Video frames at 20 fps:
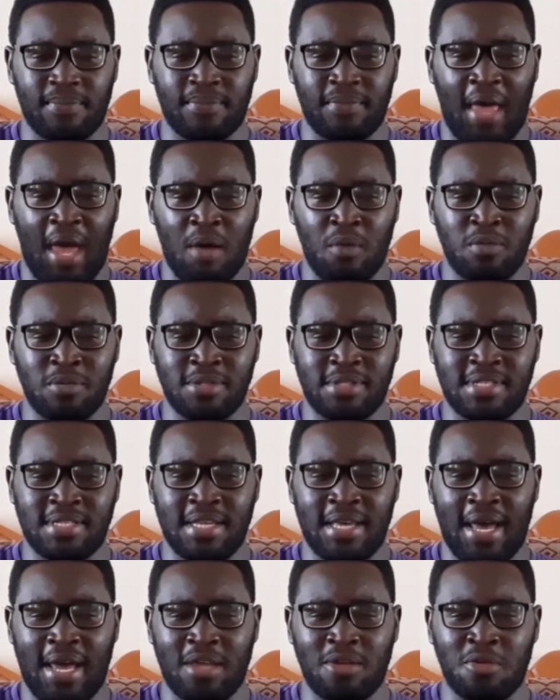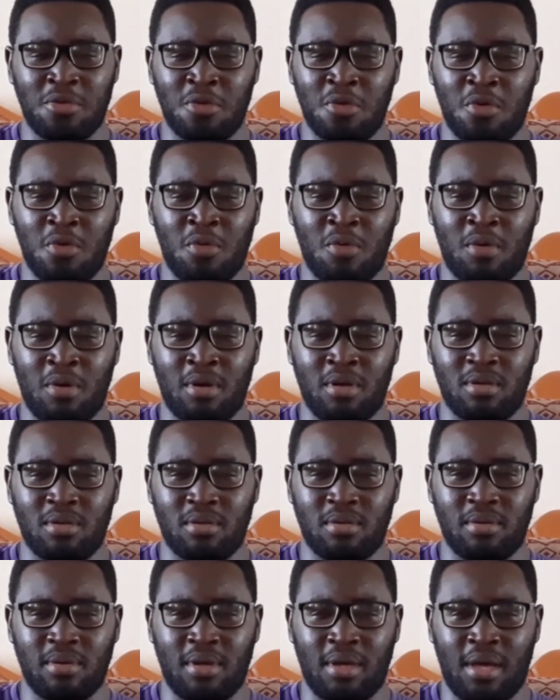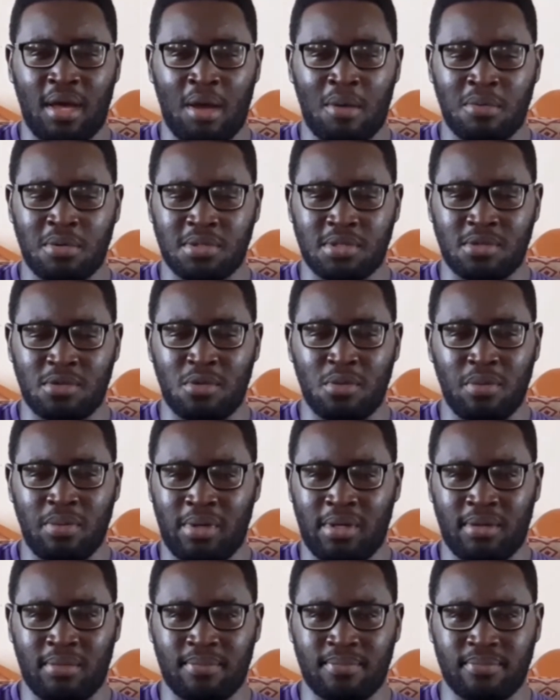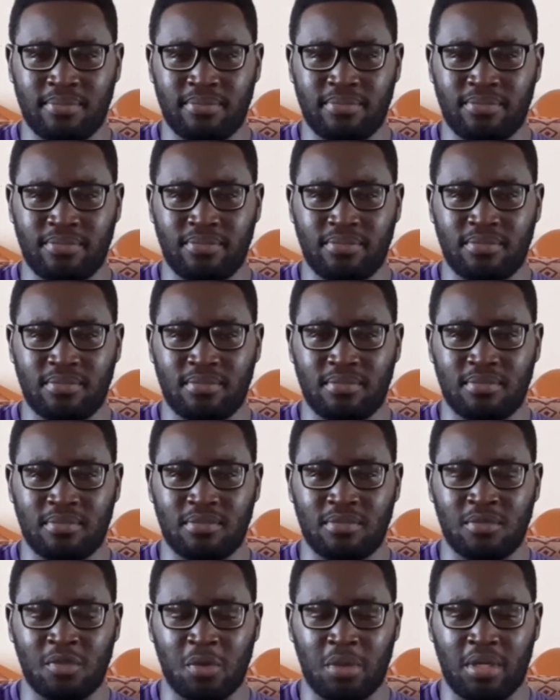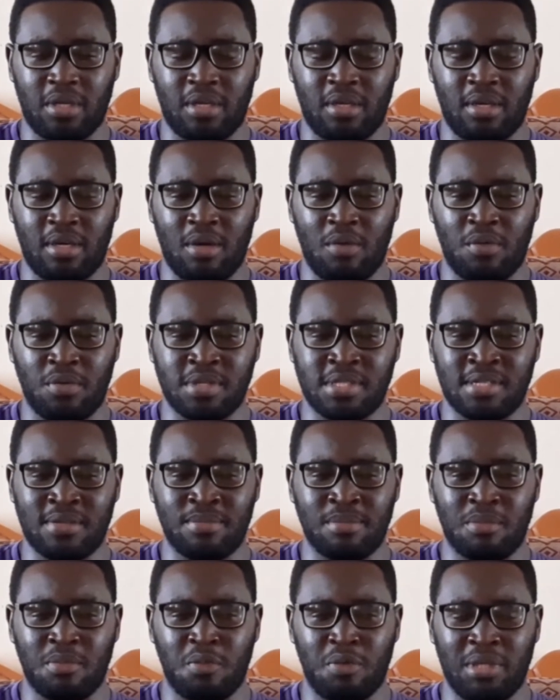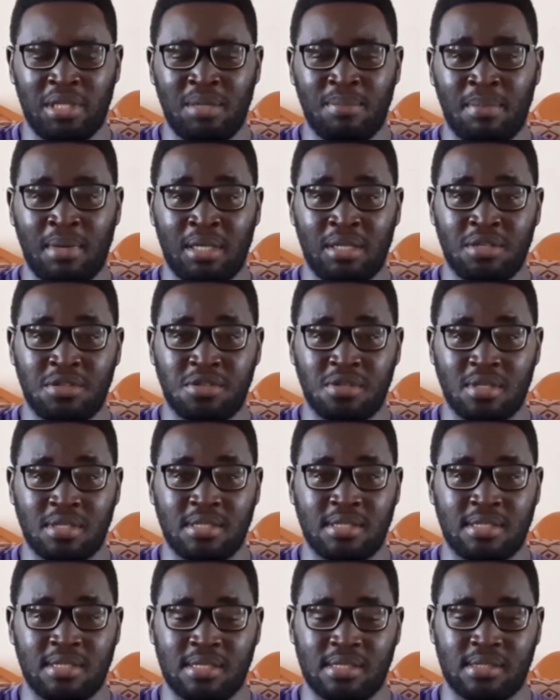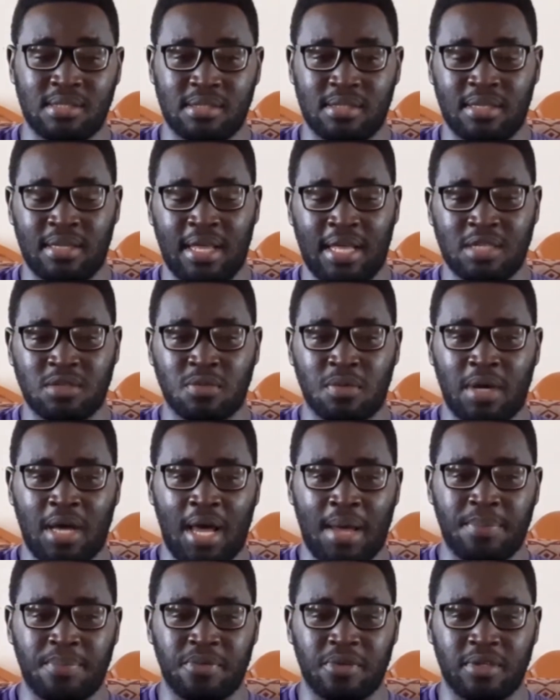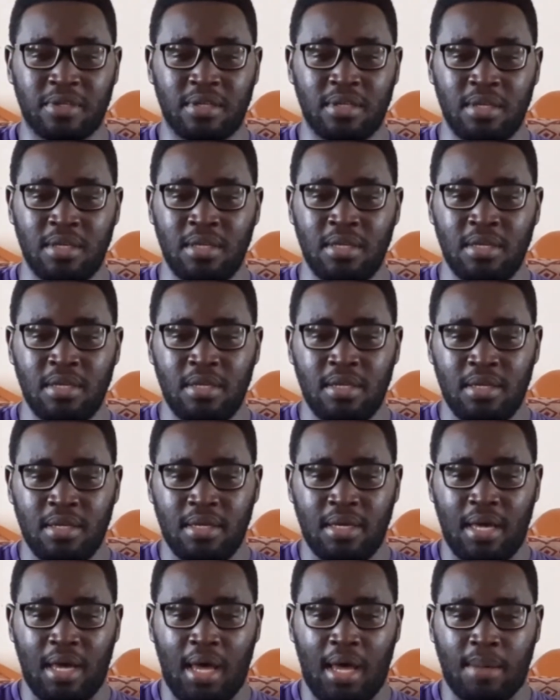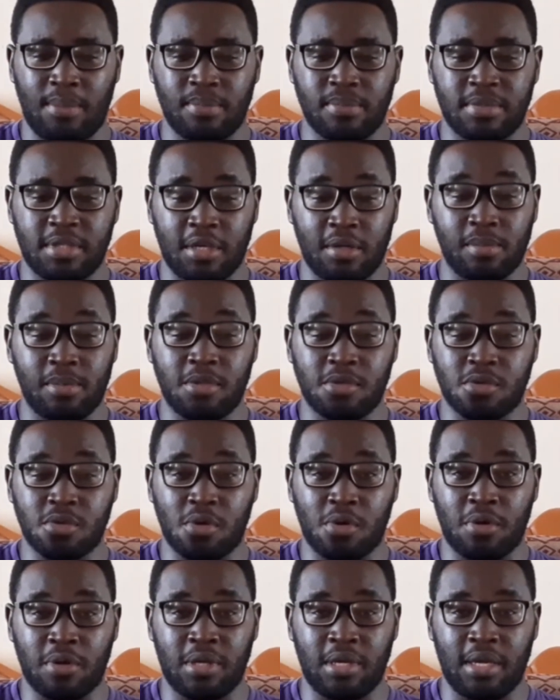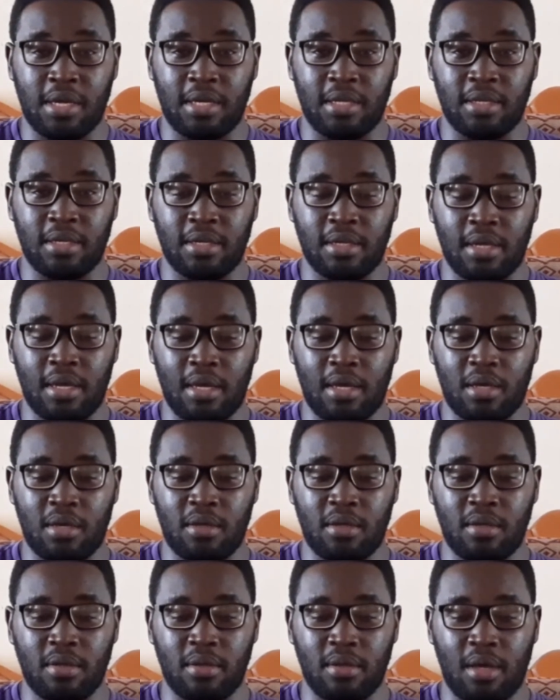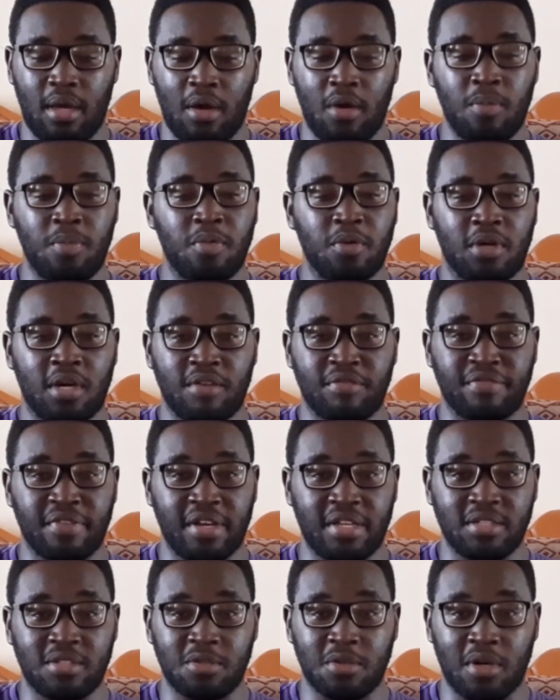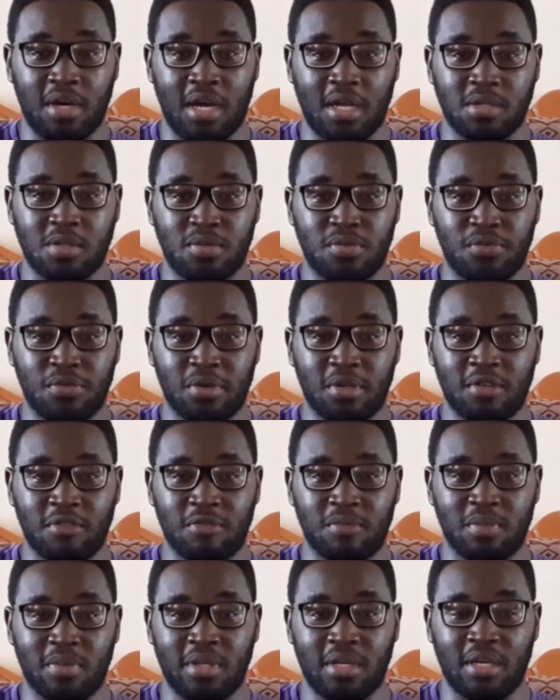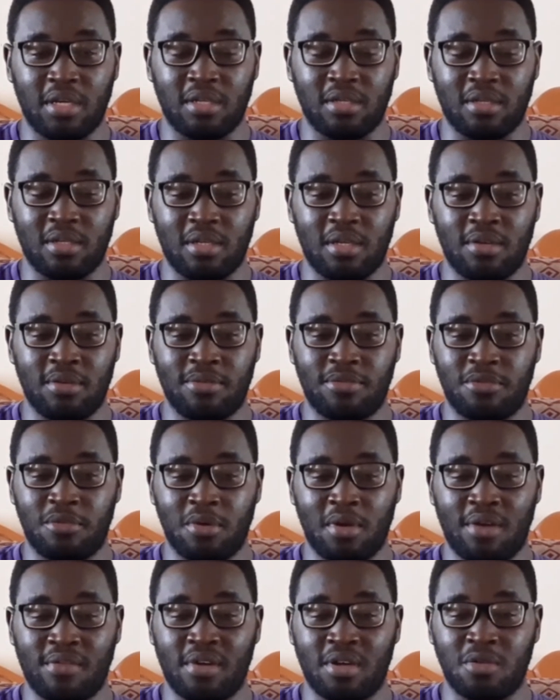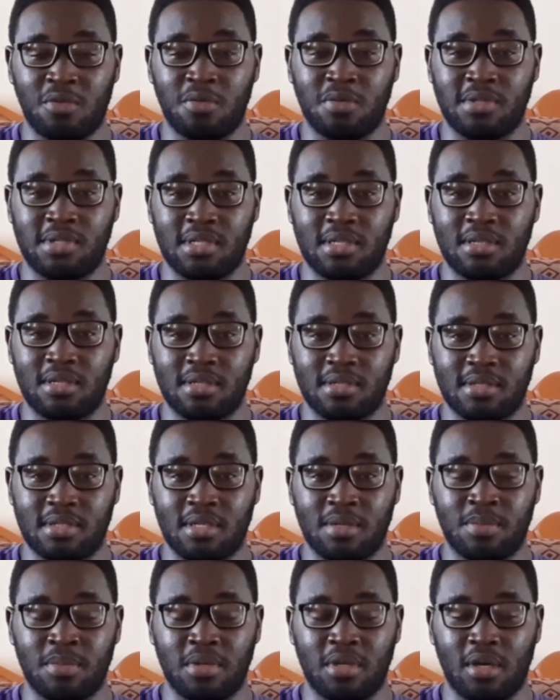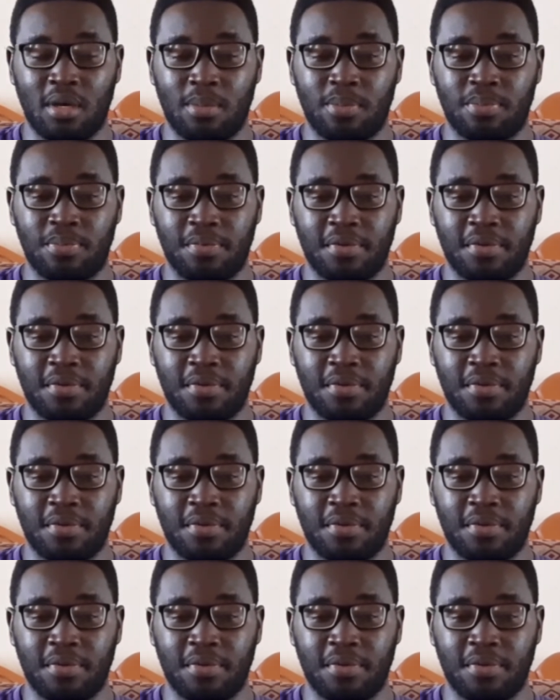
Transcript: I won't say I know what I was doing. Okay, it wasn't really malicious, just that's what happened. I'm terribly sorry and I hope you can find it in your heart to forgive me, and if you ever do see this, hit me up.